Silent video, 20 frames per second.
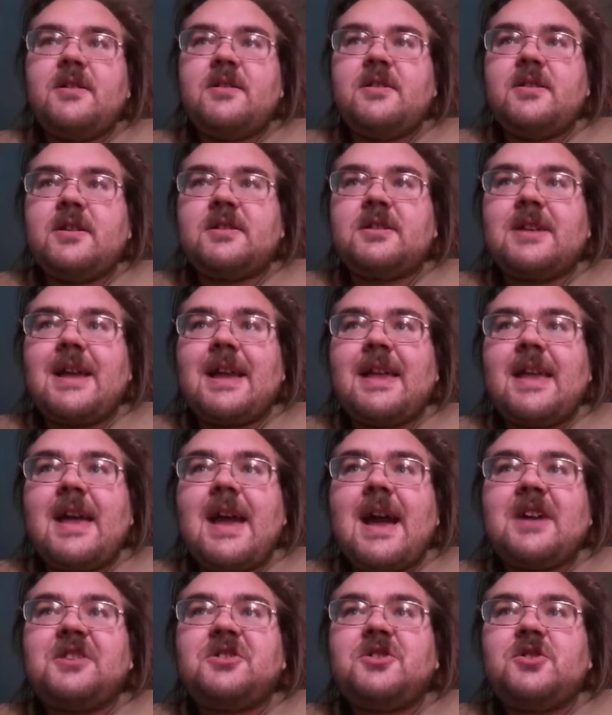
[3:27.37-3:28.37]
just like
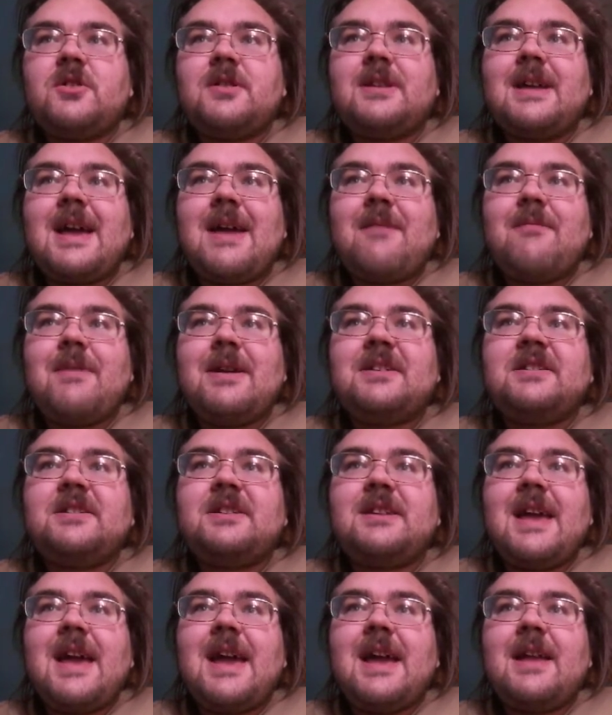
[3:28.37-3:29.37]
yesterday, we
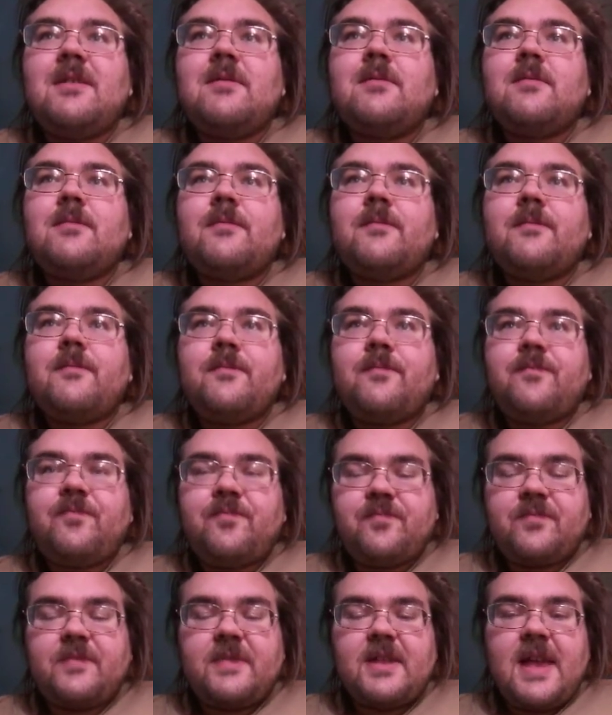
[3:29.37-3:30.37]
seen
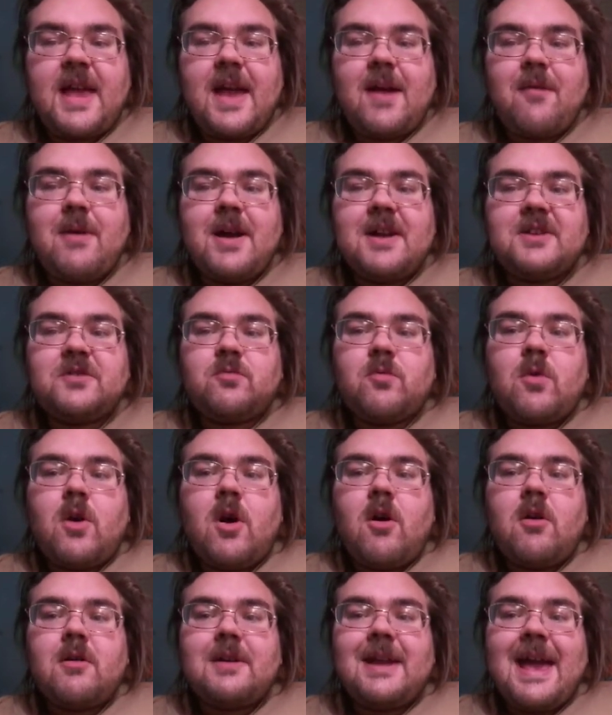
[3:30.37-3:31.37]
it was
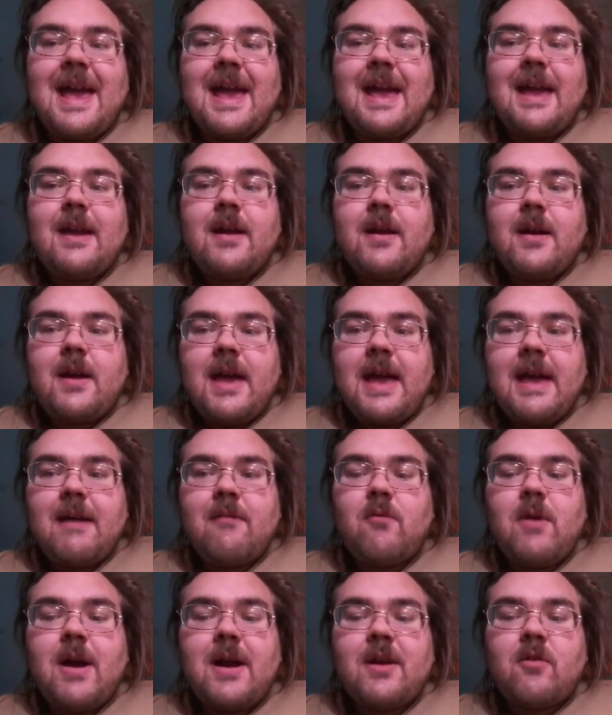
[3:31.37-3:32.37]
rolled a
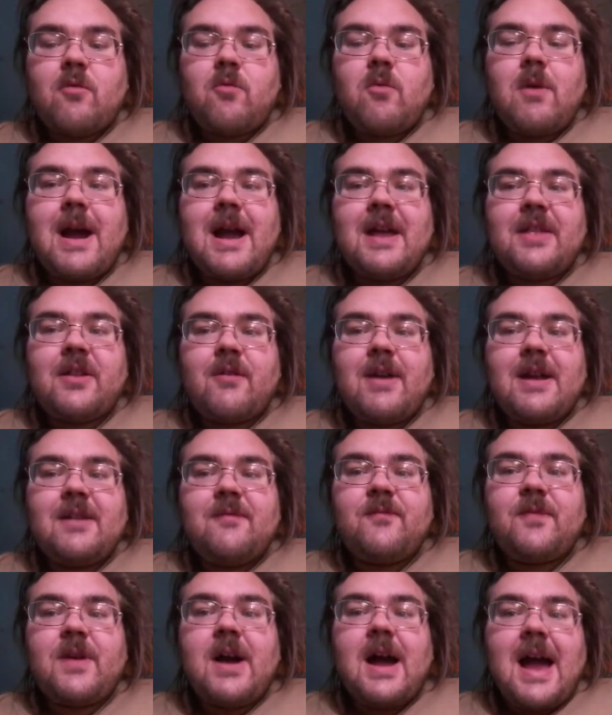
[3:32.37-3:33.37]
winter weather
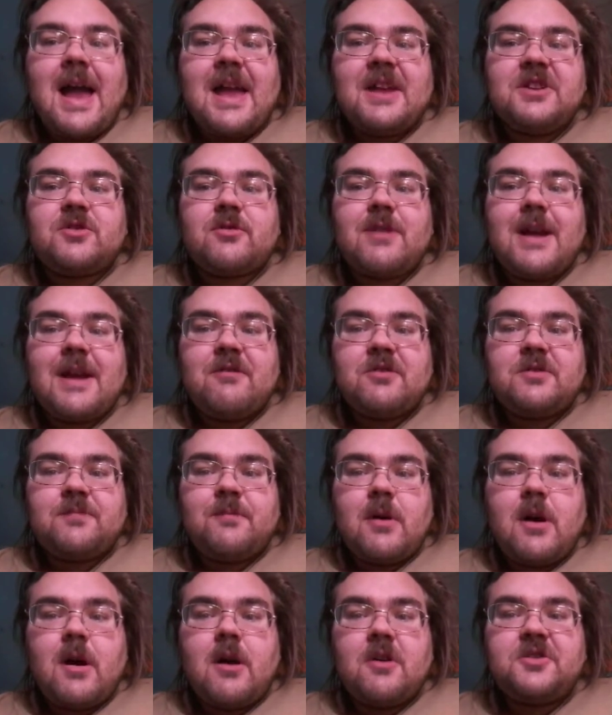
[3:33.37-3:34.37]
advisory was
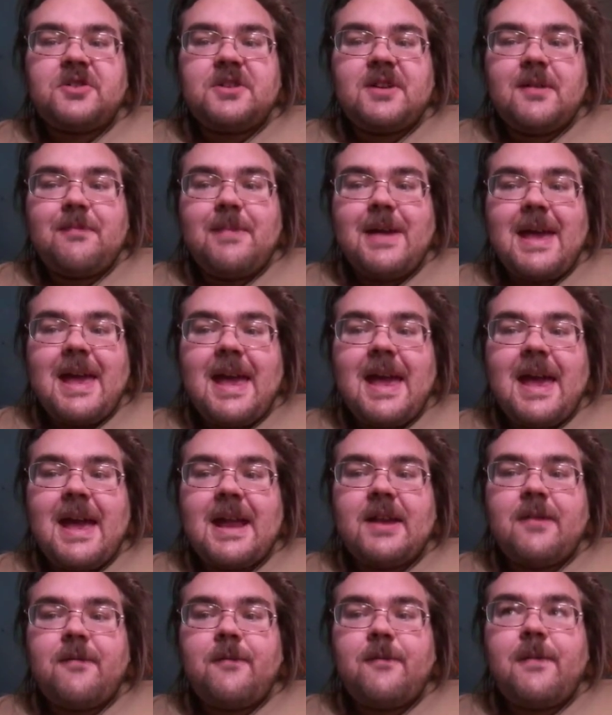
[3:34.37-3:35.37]
supposed to be
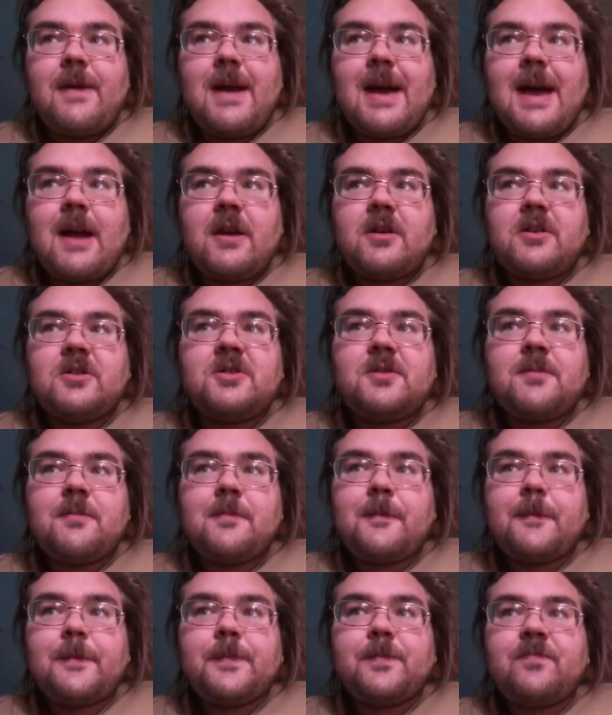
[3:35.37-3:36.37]
in effect
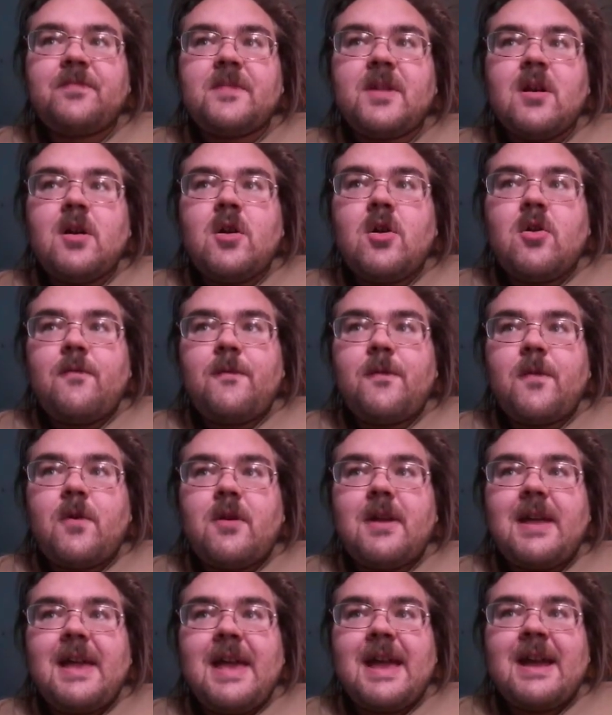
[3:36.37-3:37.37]

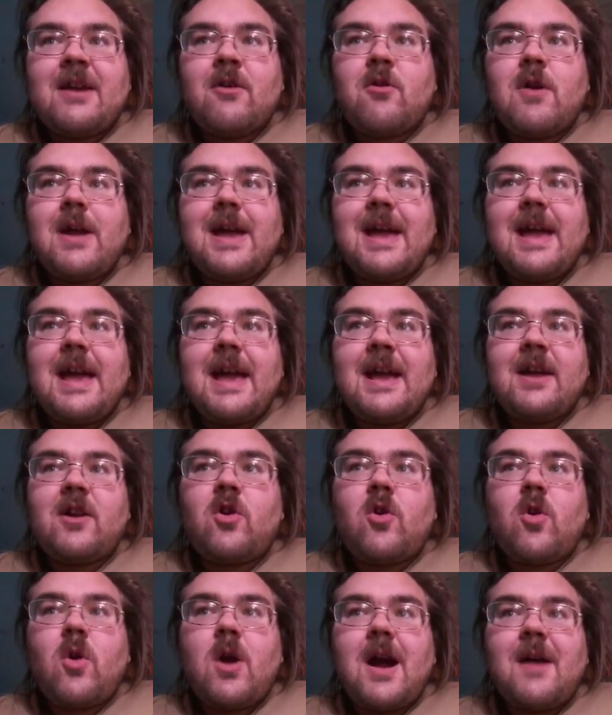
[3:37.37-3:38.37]
for Erie
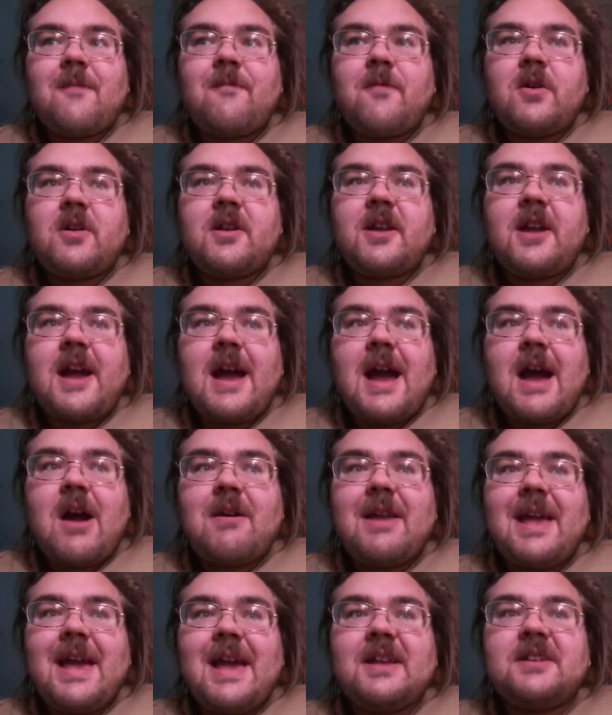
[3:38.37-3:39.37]
and Crawford
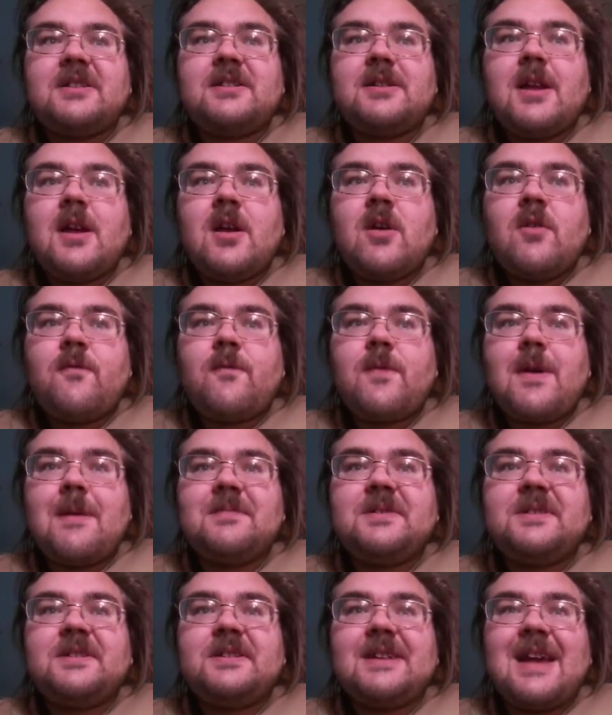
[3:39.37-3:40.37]
counties
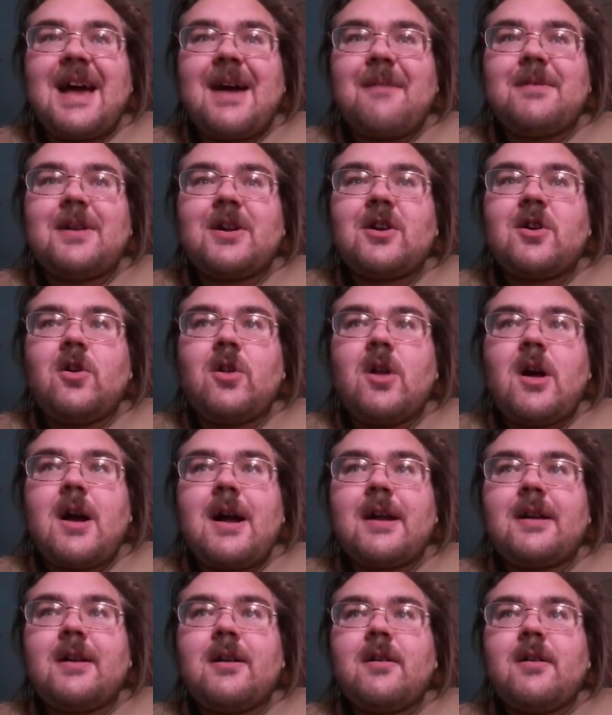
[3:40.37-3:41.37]
from 7
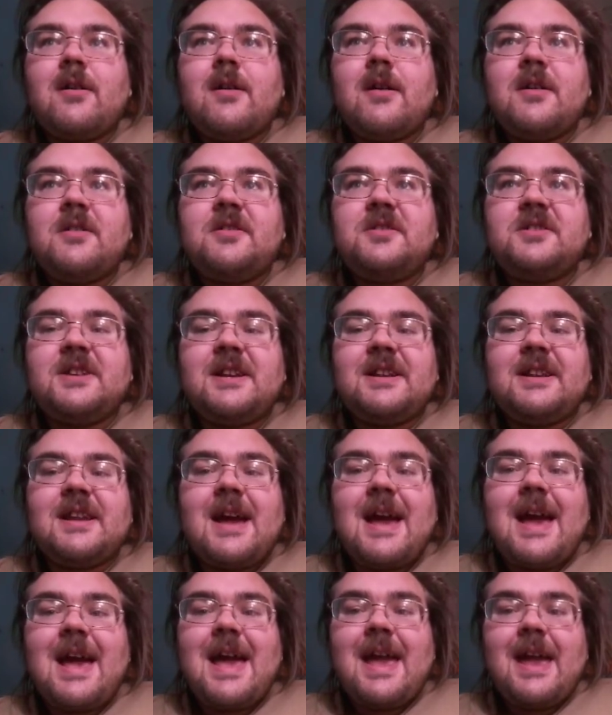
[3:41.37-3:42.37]
o'clock
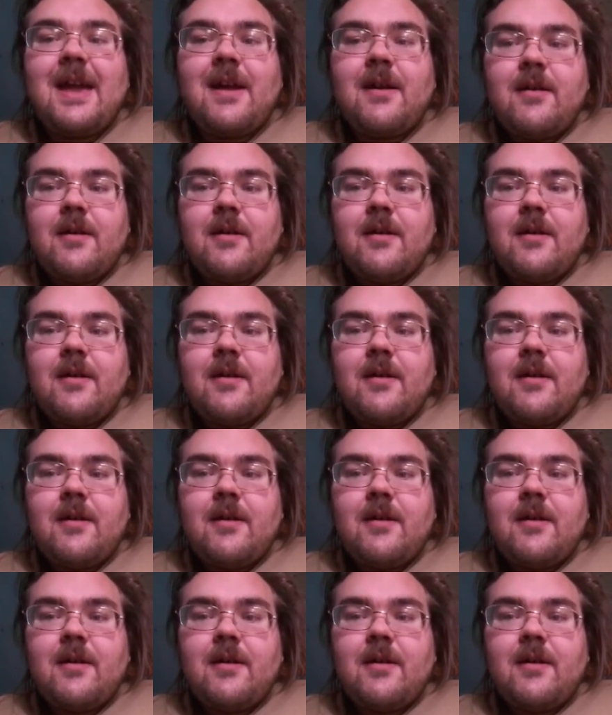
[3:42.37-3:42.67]
today